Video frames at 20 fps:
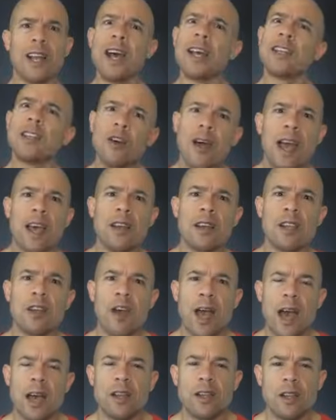I do? Hey, and you
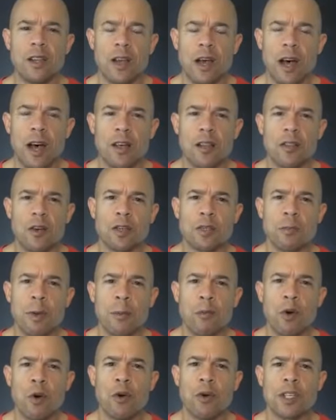had those
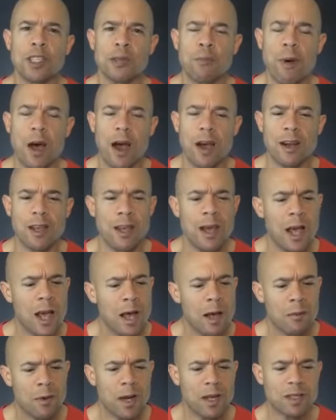people who inspired you.
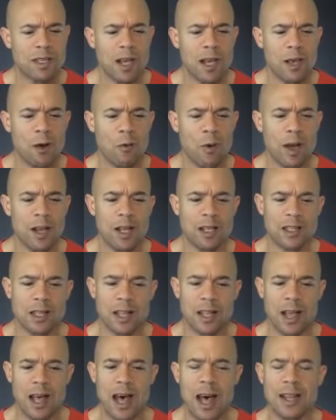But I'll tell you what, it's a
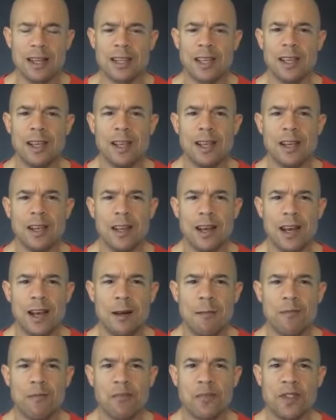lot.
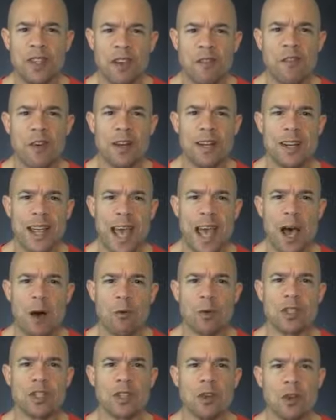Different now
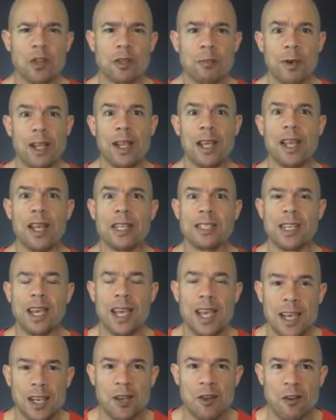with social media. It's
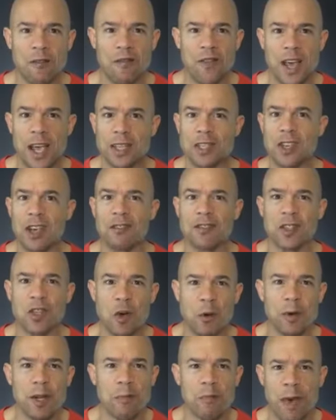in your face. You have
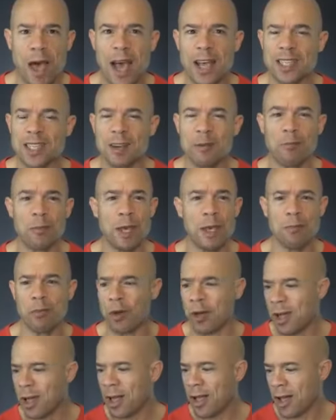so many passionate
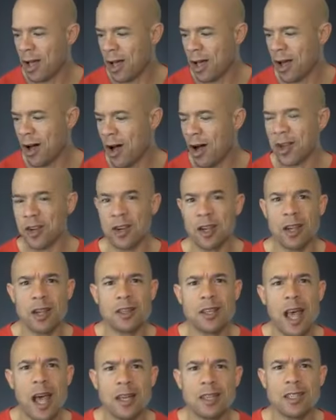people
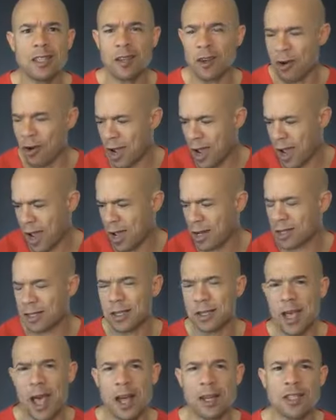attached to your hands,
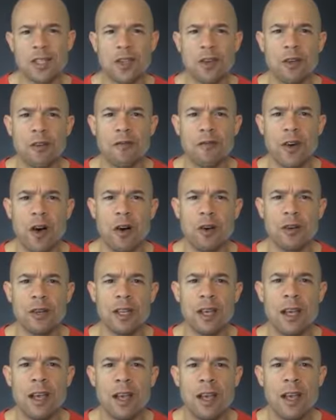attached to your
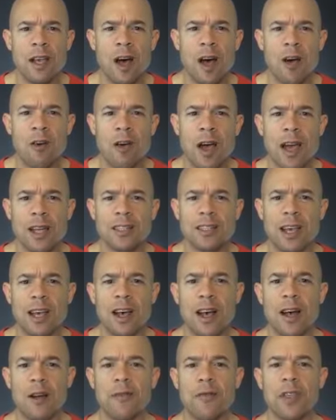phone. All right,
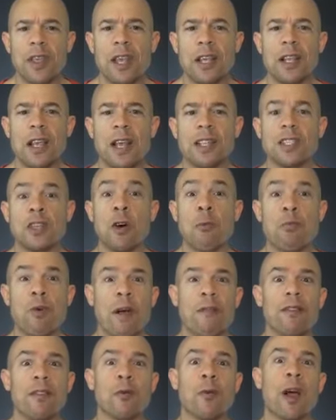it's so
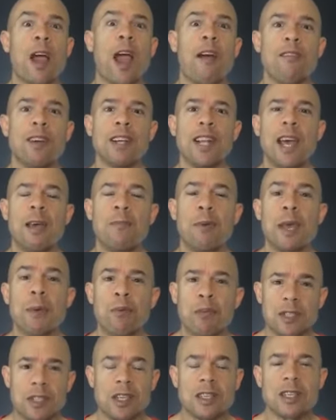prevalent where everyday
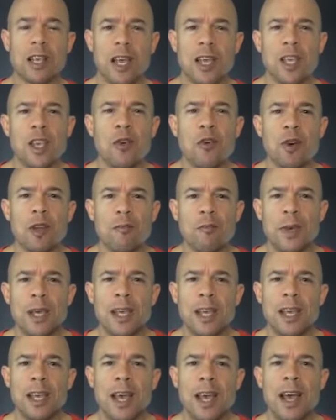people just like you and
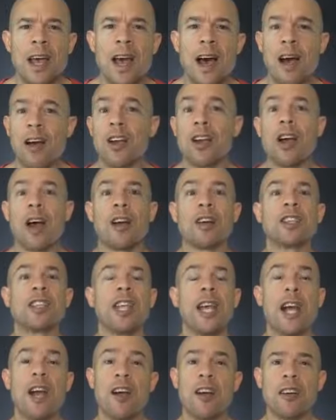me are
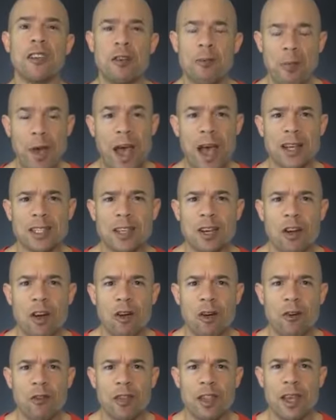sharing their passion
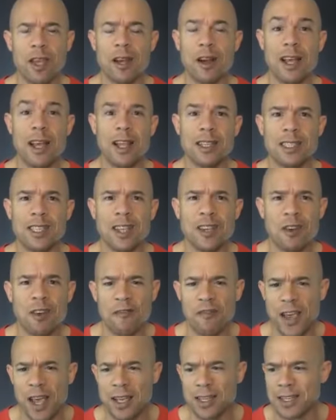all over the internet. It's in your
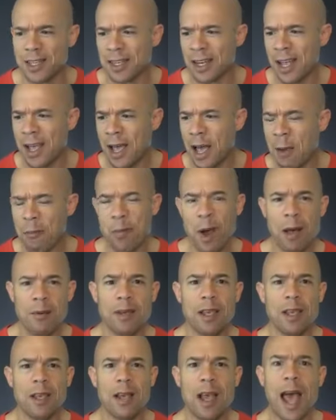face, and
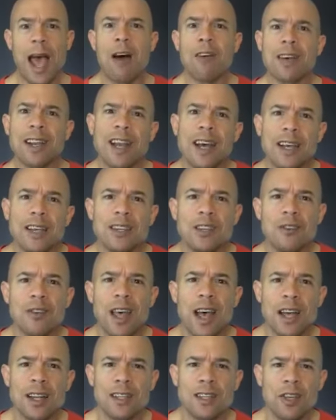probably how can I do
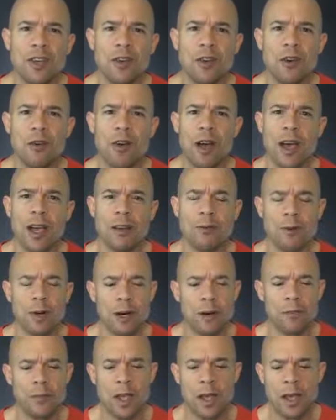that too, right?
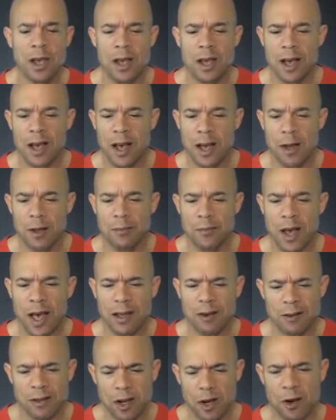Well, I
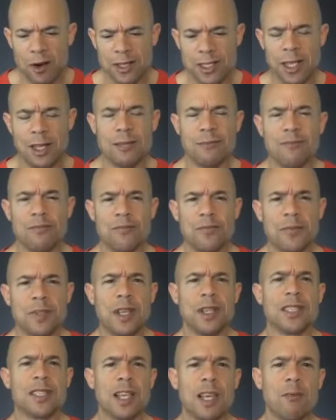don't know. It
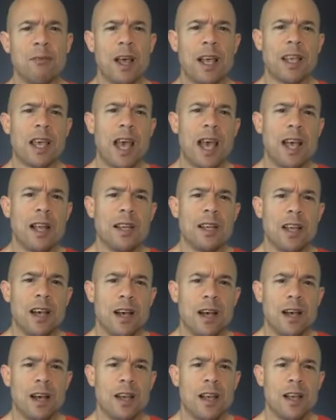didn't seem like I
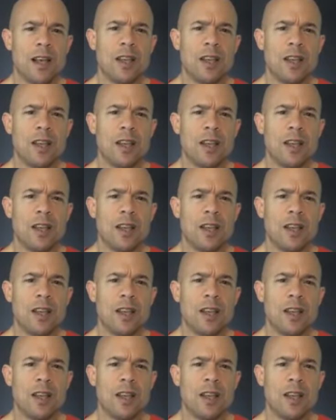had